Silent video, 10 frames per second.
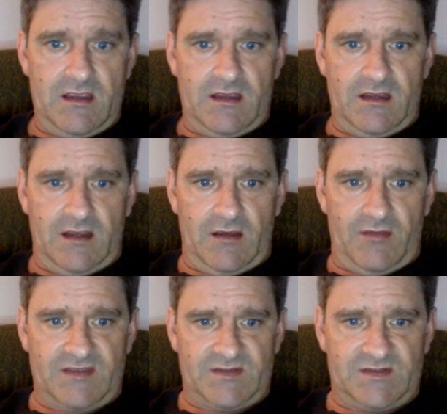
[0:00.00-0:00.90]
You know,
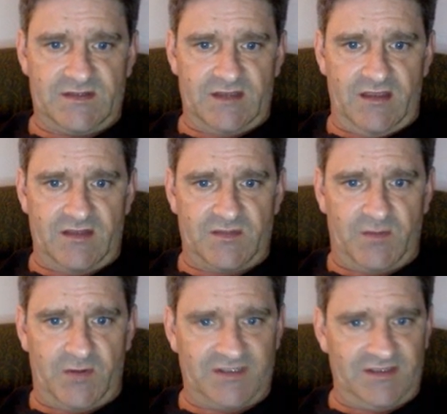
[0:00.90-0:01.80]
this uh, this
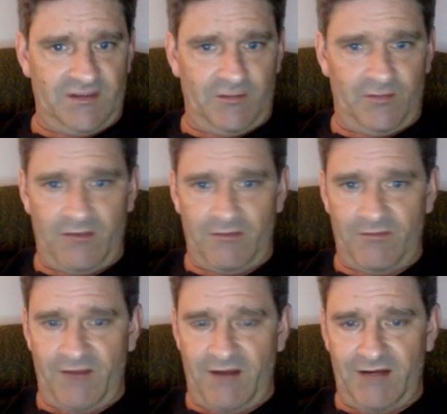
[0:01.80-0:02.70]
person, they were
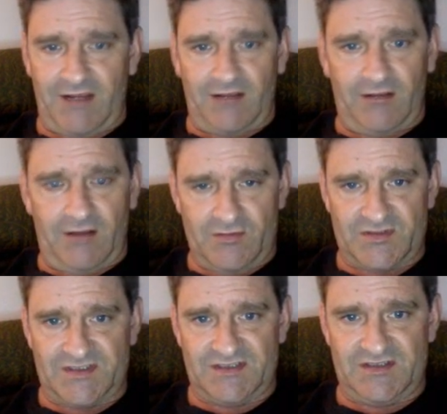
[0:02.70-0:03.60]
very
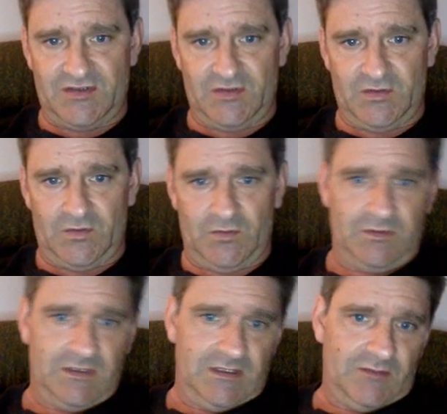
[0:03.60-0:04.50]
close
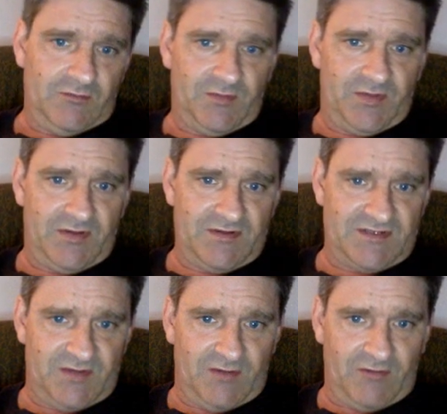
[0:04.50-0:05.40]
to what
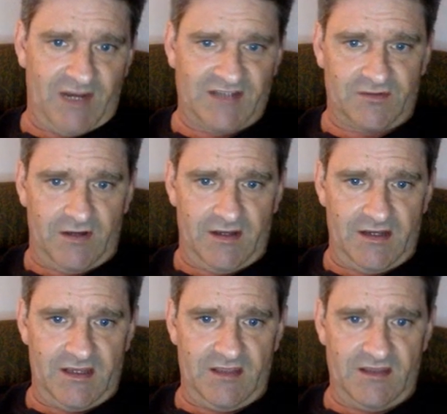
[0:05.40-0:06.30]
appears to be a restaurant,
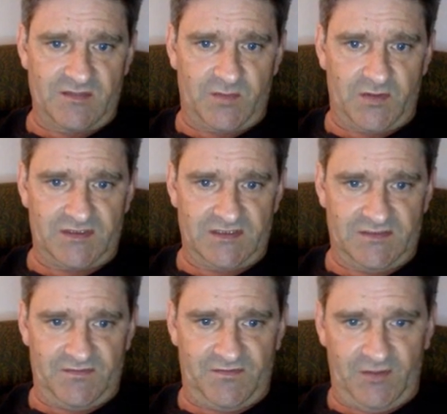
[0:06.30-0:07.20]
and this person
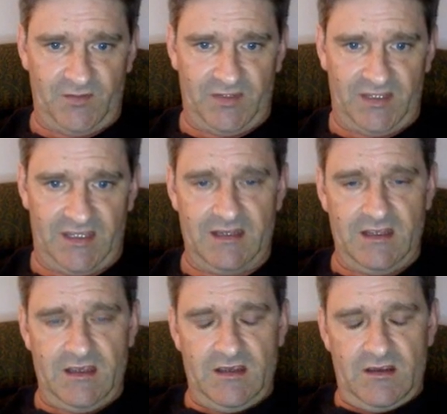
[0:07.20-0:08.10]
is filming it
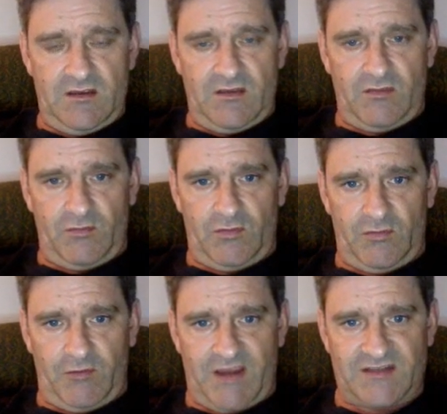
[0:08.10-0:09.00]

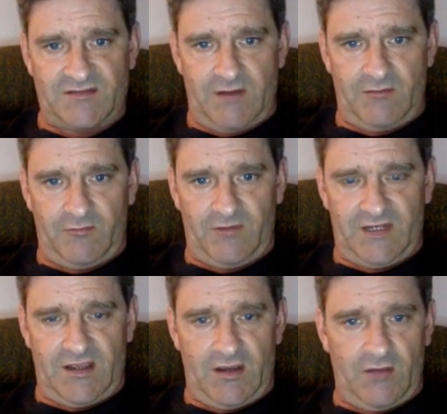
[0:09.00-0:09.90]
through the restaurant
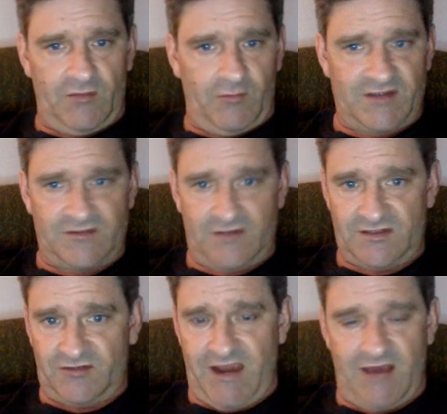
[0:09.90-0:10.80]
window. The
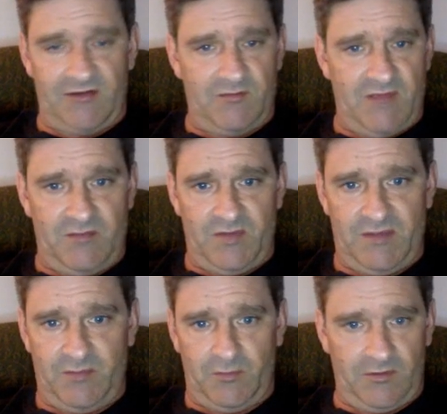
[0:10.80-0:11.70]
restaurant's crowded. Many
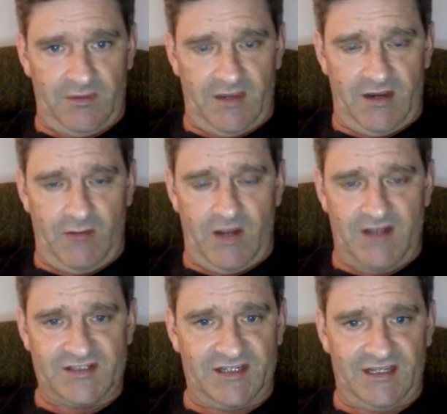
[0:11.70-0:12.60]
people were there
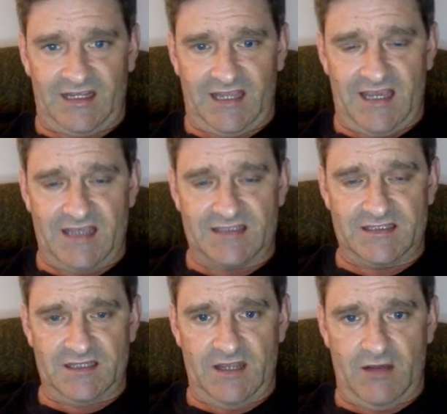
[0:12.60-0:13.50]
watching it, I
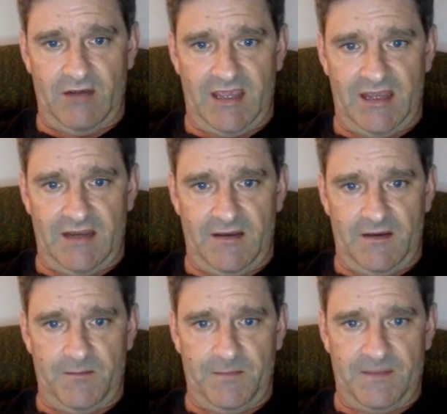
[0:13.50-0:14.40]
guess, you know, and
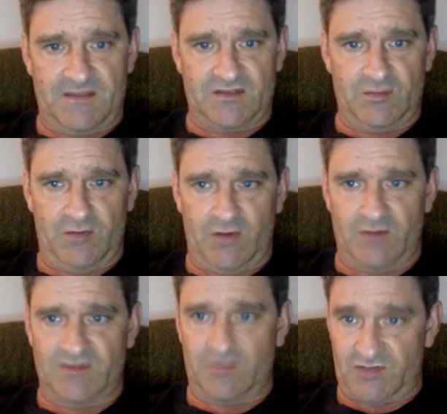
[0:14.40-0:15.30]
um, these two
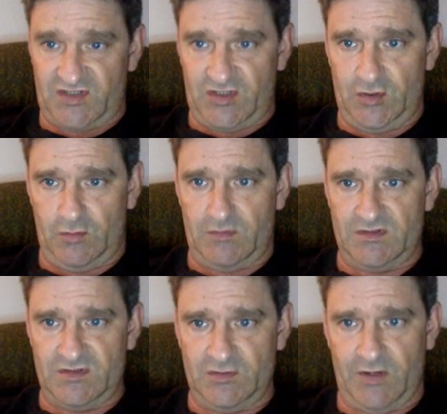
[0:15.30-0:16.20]
boats, there was two,
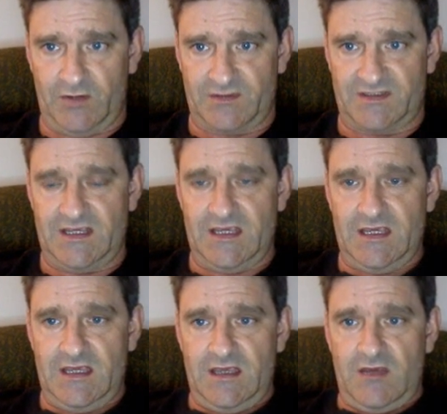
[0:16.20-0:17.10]
two boats.
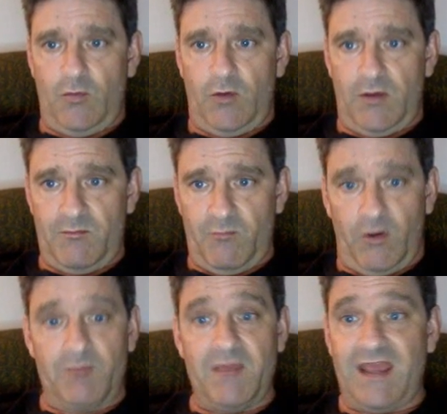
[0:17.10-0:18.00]
One,
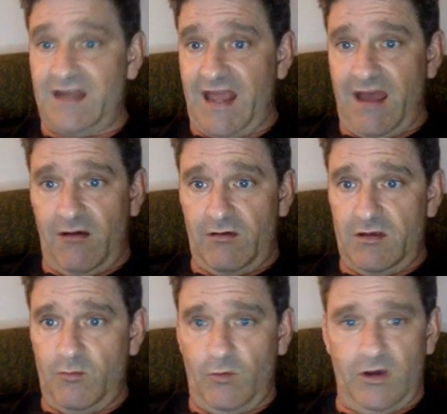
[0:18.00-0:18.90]
one made it out.
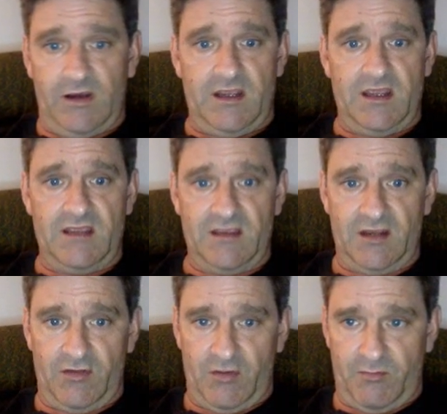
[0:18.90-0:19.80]
One,
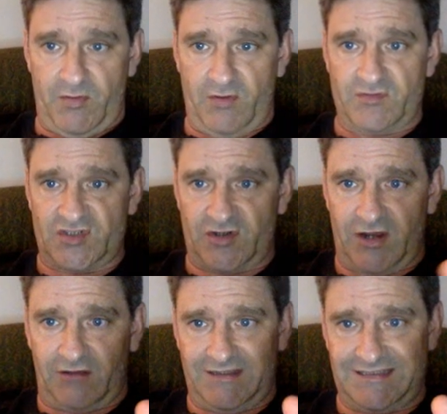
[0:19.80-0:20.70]
you know, and they're both
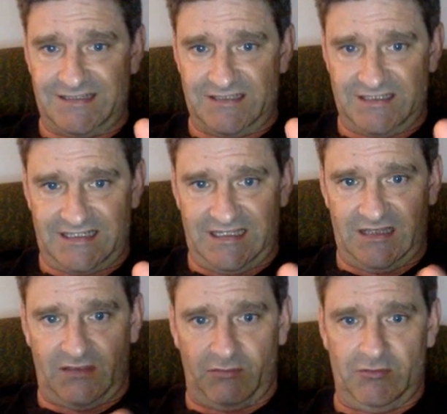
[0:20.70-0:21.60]
struggling to just
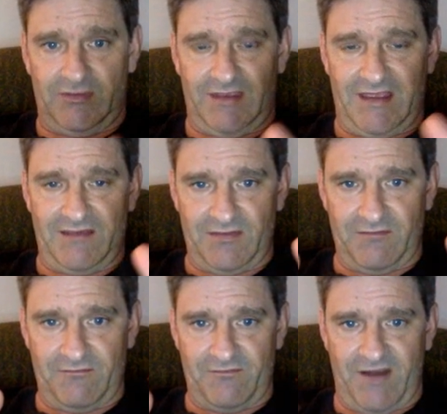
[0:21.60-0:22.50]
get through the,
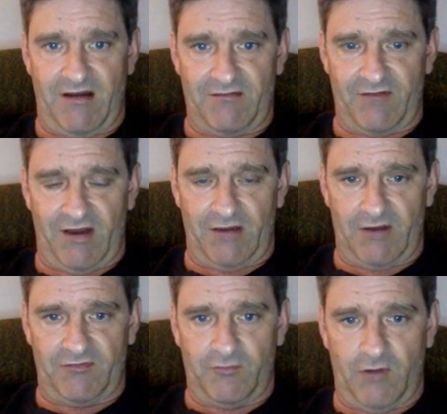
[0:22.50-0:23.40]
the very, very
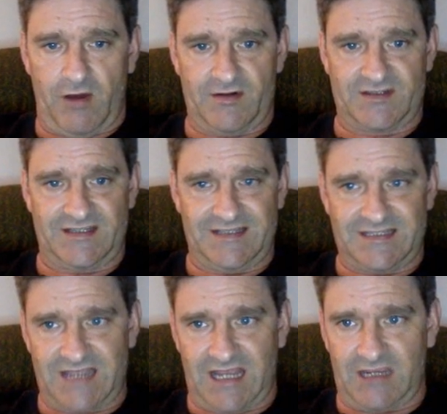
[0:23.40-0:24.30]
rough waters. And the
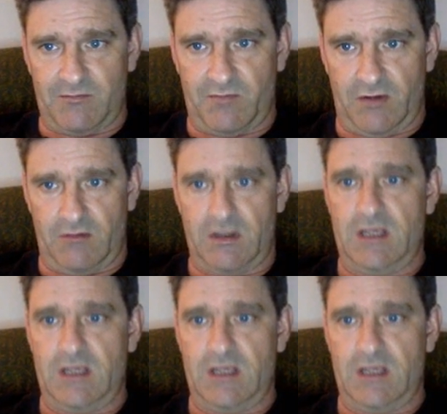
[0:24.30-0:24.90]
second boat